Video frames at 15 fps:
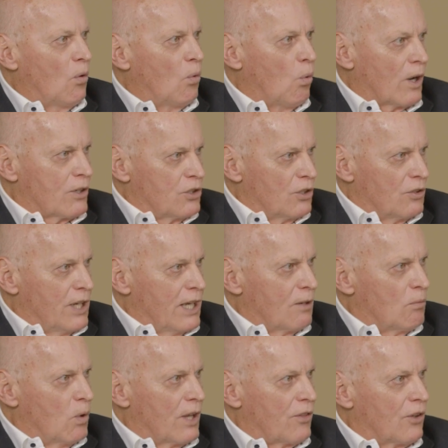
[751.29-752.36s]
what you
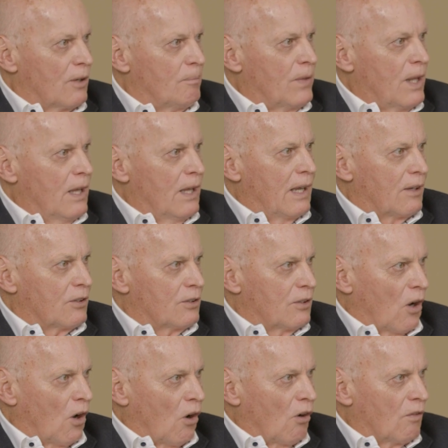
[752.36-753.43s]
did with them,
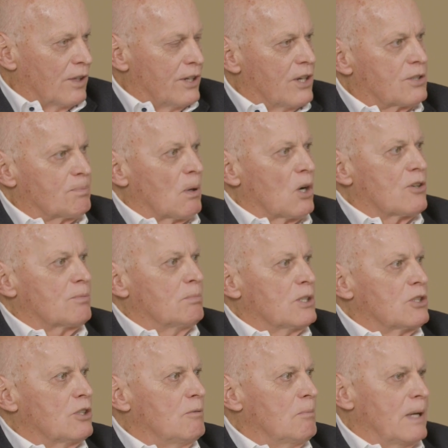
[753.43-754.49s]
all the
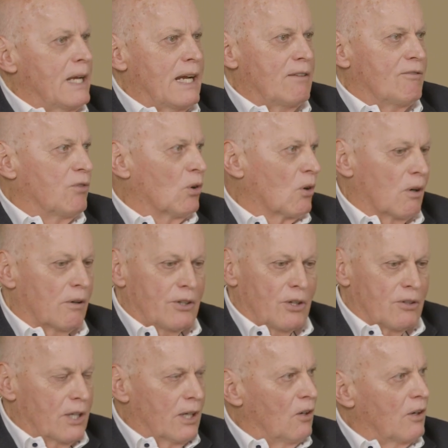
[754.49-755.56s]
disbursements you made for
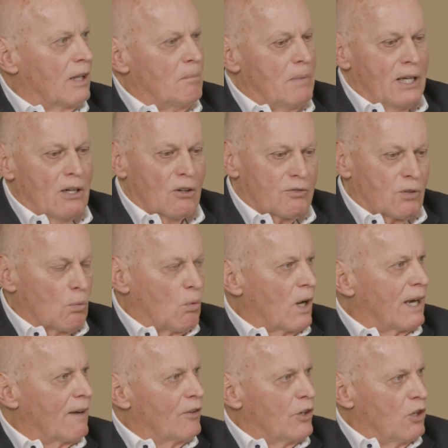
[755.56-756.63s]
utility bill, for
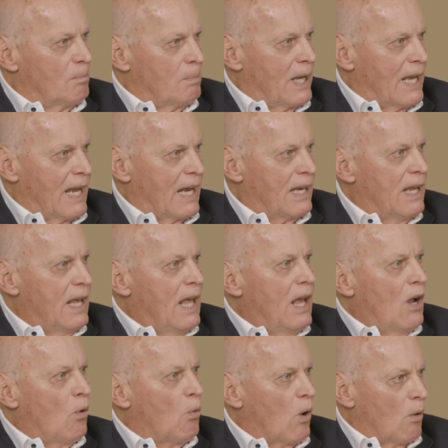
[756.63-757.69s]
whatever you paid,
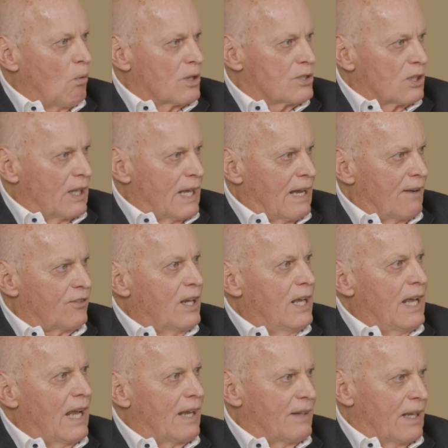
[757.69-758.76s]
what was left,
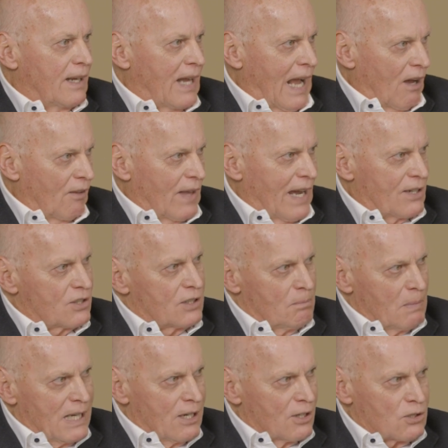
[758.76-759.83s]
and then how that's to
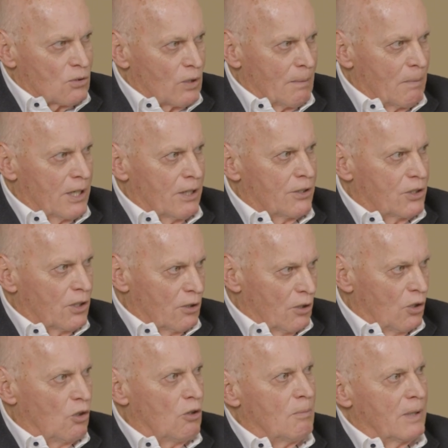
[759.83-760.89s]
be distributed, to
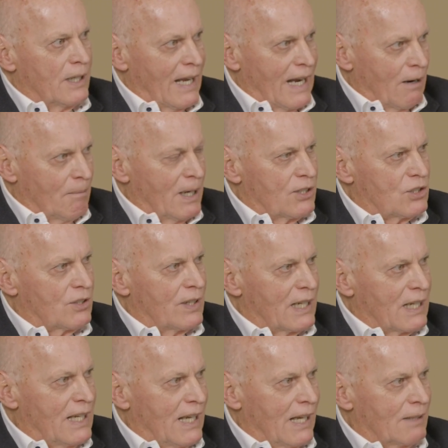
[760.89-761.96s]
whom and how much they
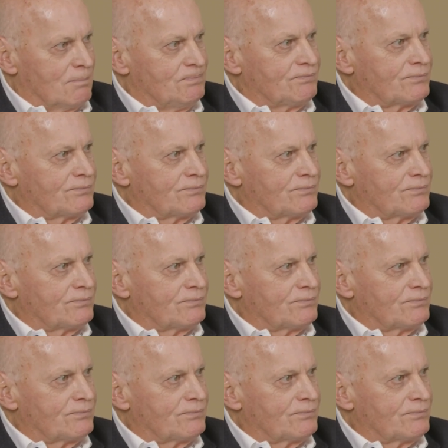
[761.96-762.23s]
get.